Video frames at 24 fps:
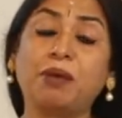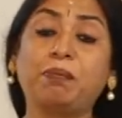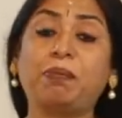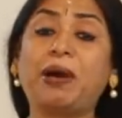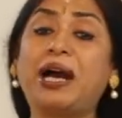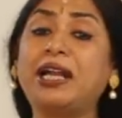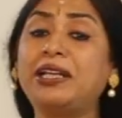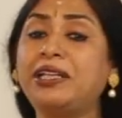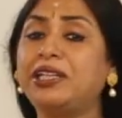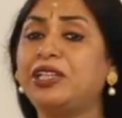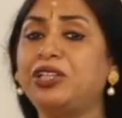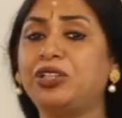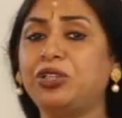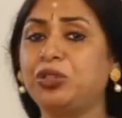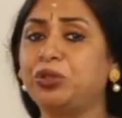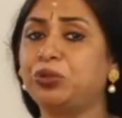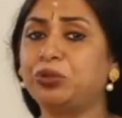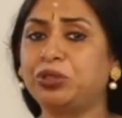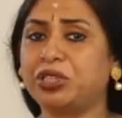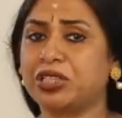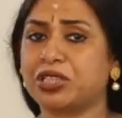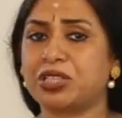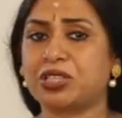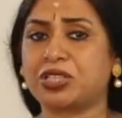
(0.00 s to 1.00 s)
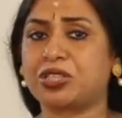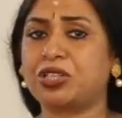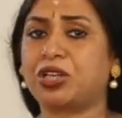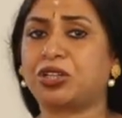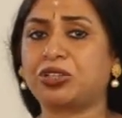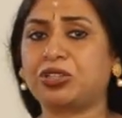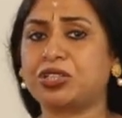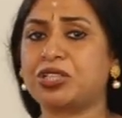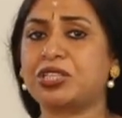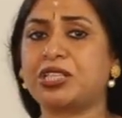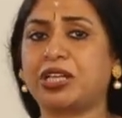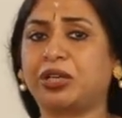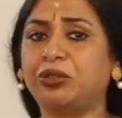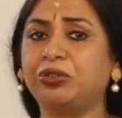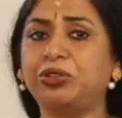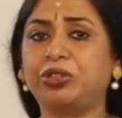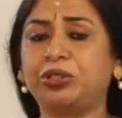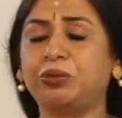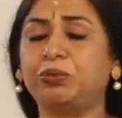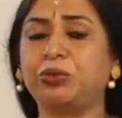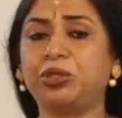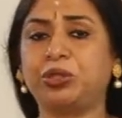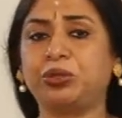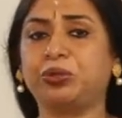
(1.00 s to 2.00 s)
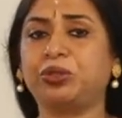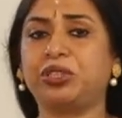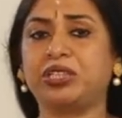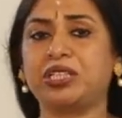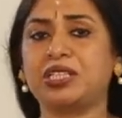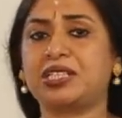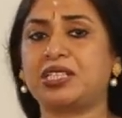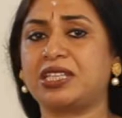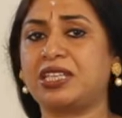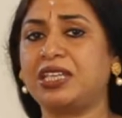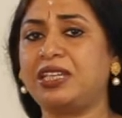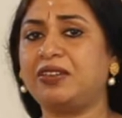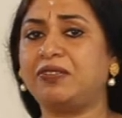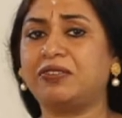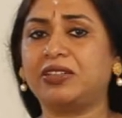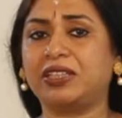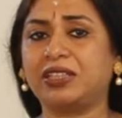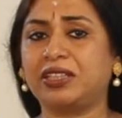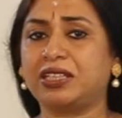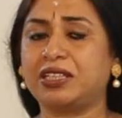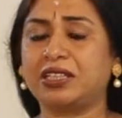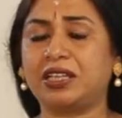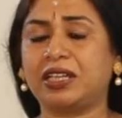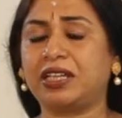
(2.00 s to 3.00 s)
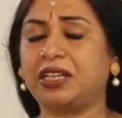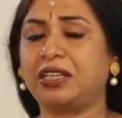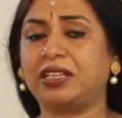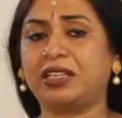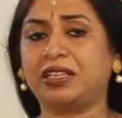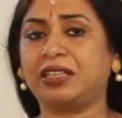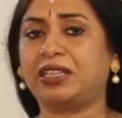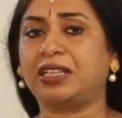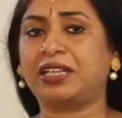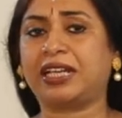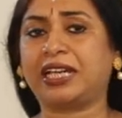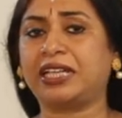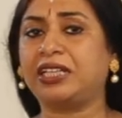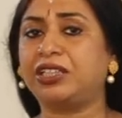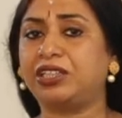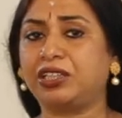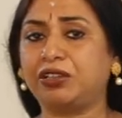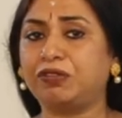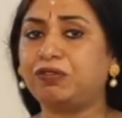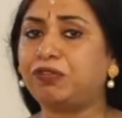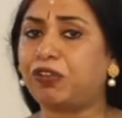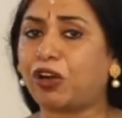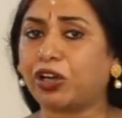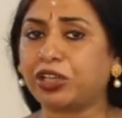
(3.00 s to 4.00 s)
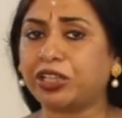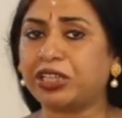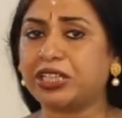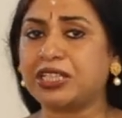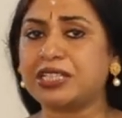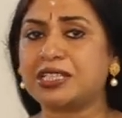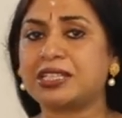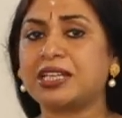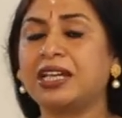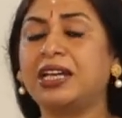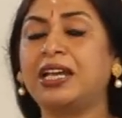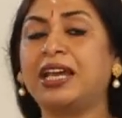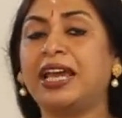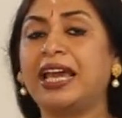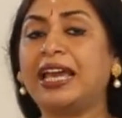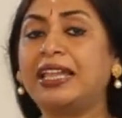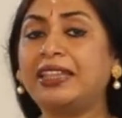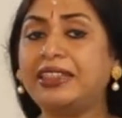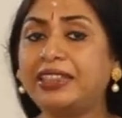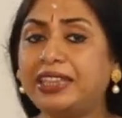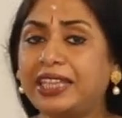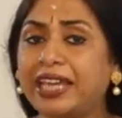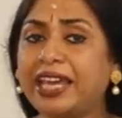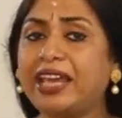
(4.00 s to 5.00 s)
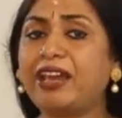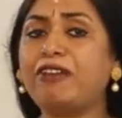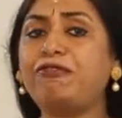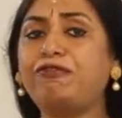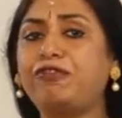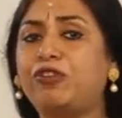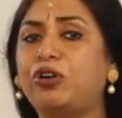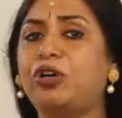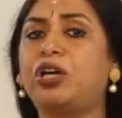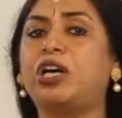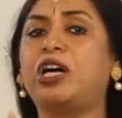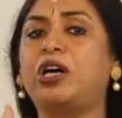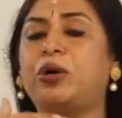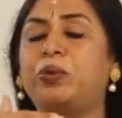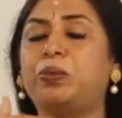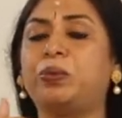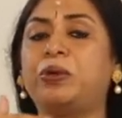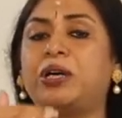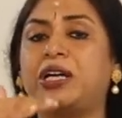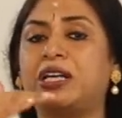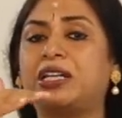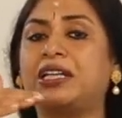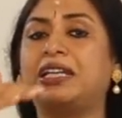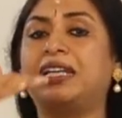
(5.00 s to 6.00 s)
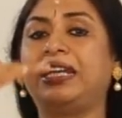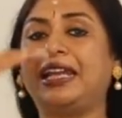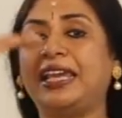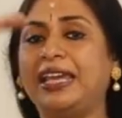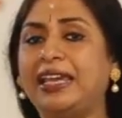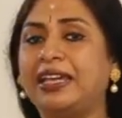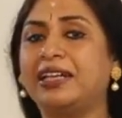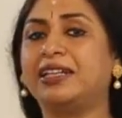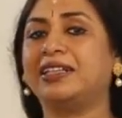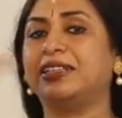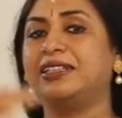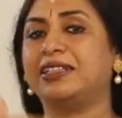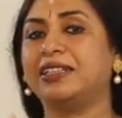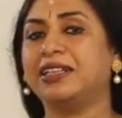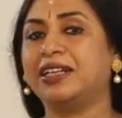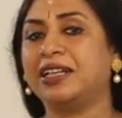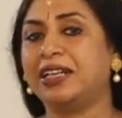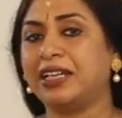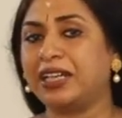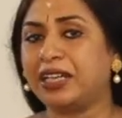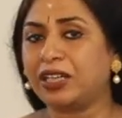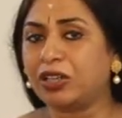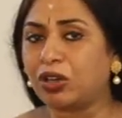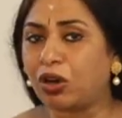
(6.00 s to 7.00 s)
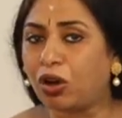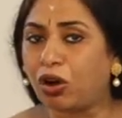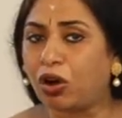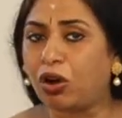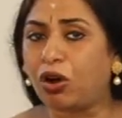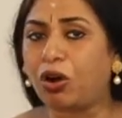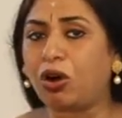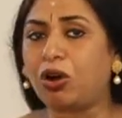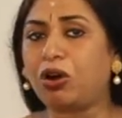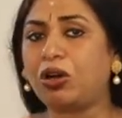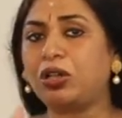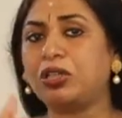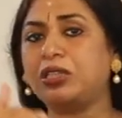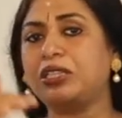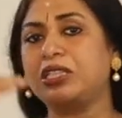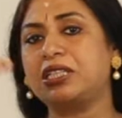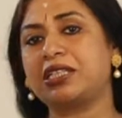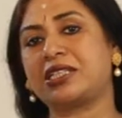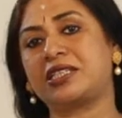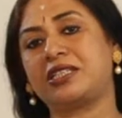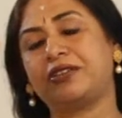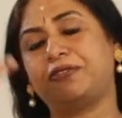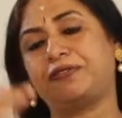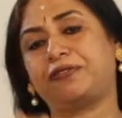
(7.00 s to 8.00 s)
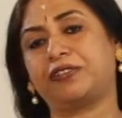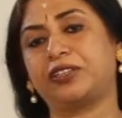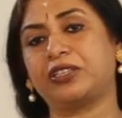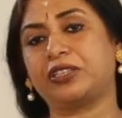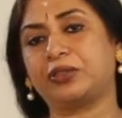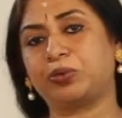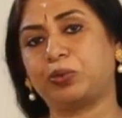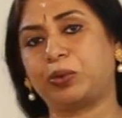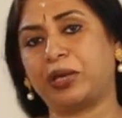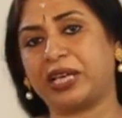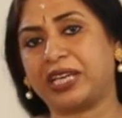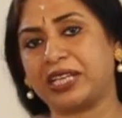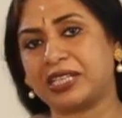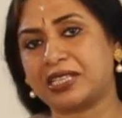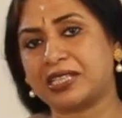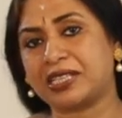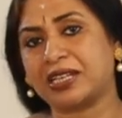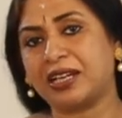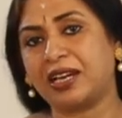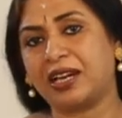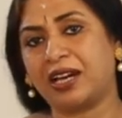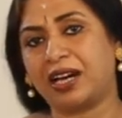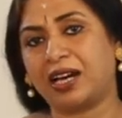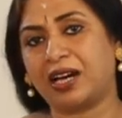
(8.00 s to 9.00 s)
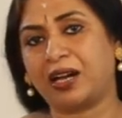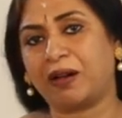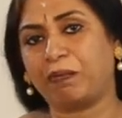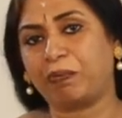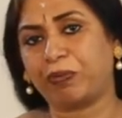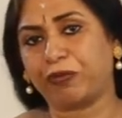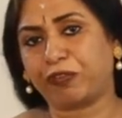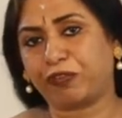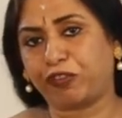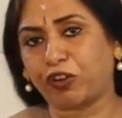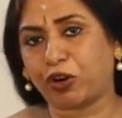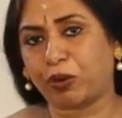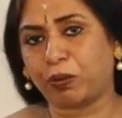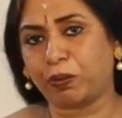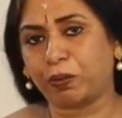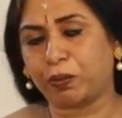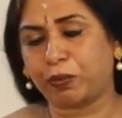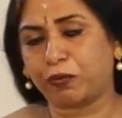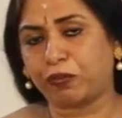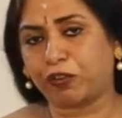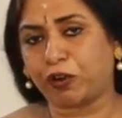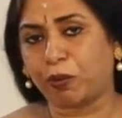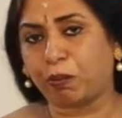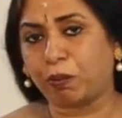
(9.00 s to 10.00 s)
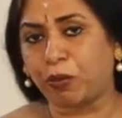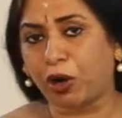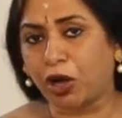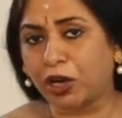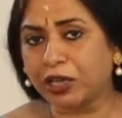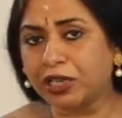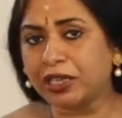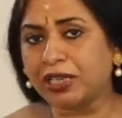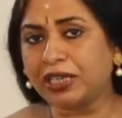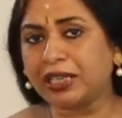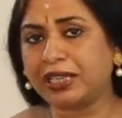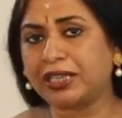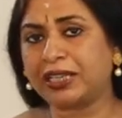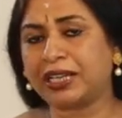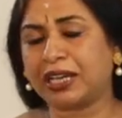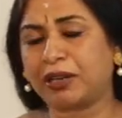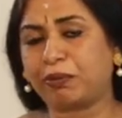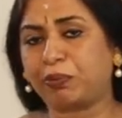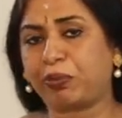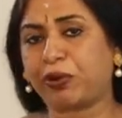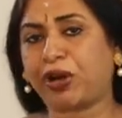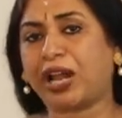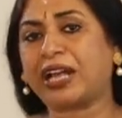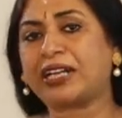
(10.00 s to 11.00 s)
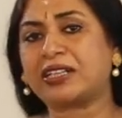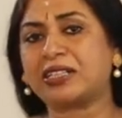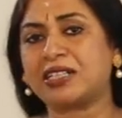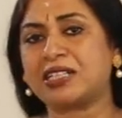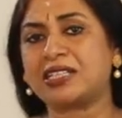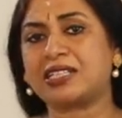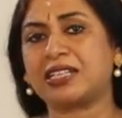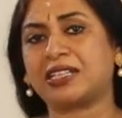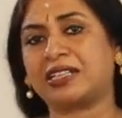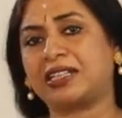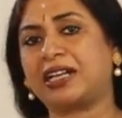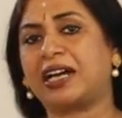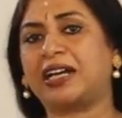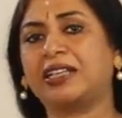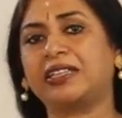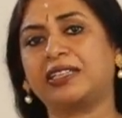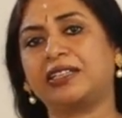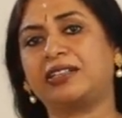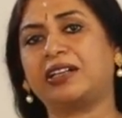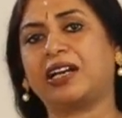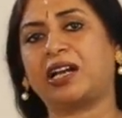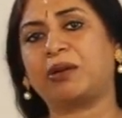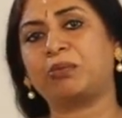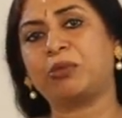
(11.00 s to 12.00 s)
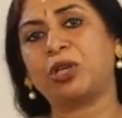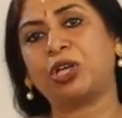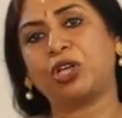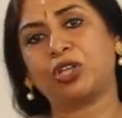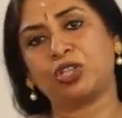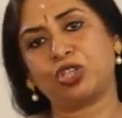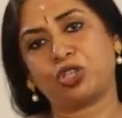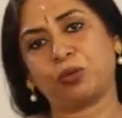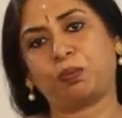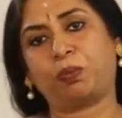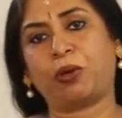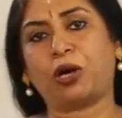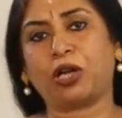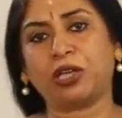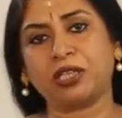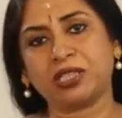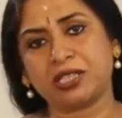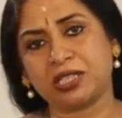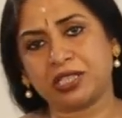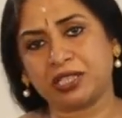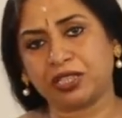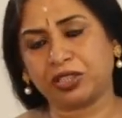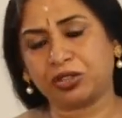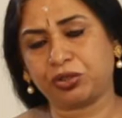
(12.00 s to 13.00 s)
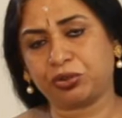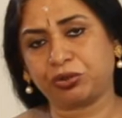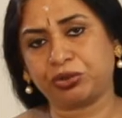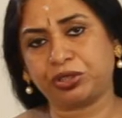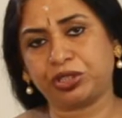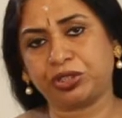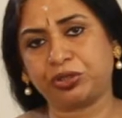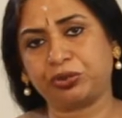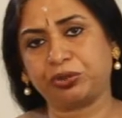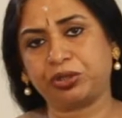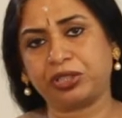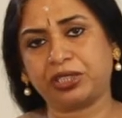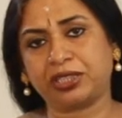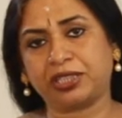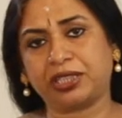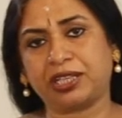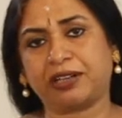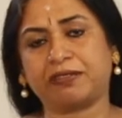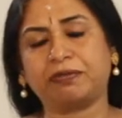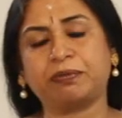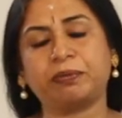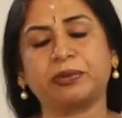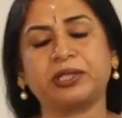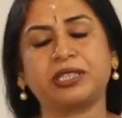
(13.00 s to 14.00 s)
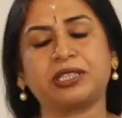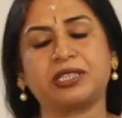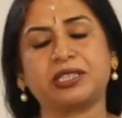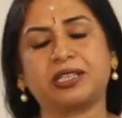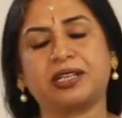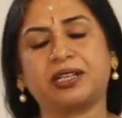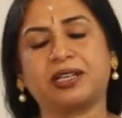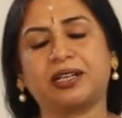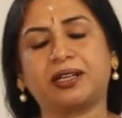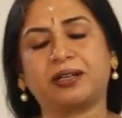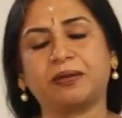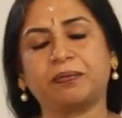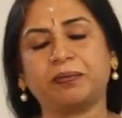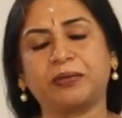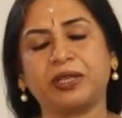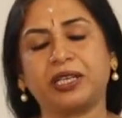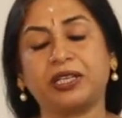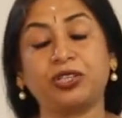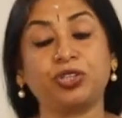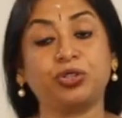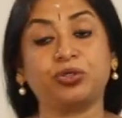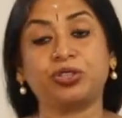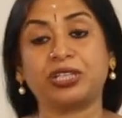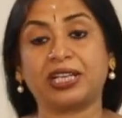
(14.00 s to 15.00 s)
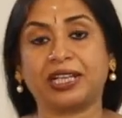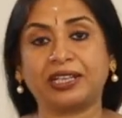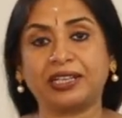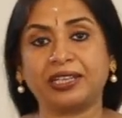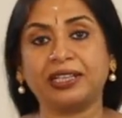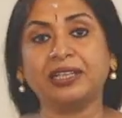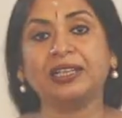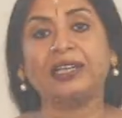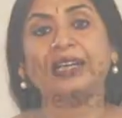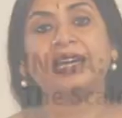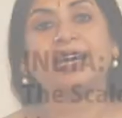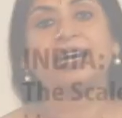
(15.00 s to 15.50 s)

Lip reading: Patti knew this, Dr. Soundram knew this, even in the 1940s. And therefore her work layered in all these different ways, from modeling and practice at Gandhigram to policy through the Union Government in New Delhi.